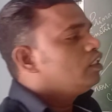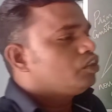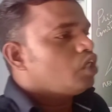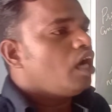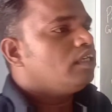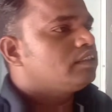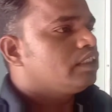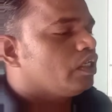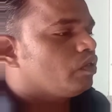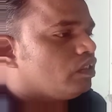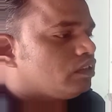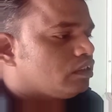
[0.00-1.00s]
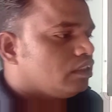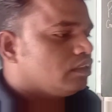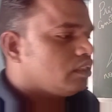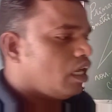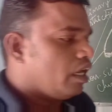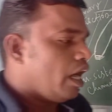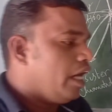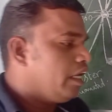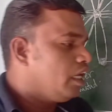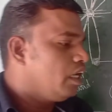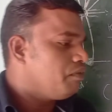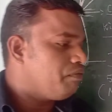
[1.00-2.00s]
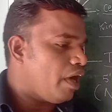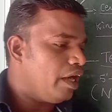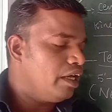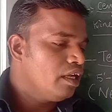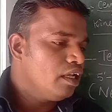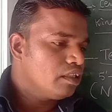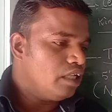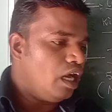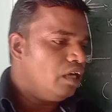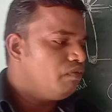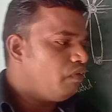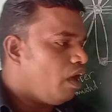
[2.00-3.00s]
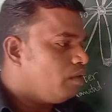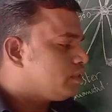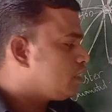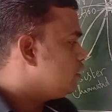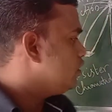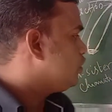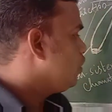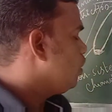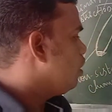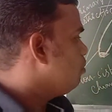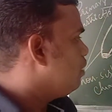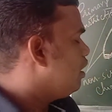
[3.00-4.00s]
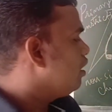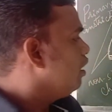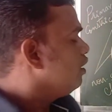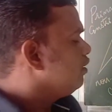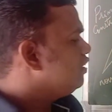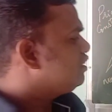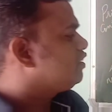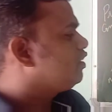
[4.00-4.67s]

short sequences are identified that forms a telomere. This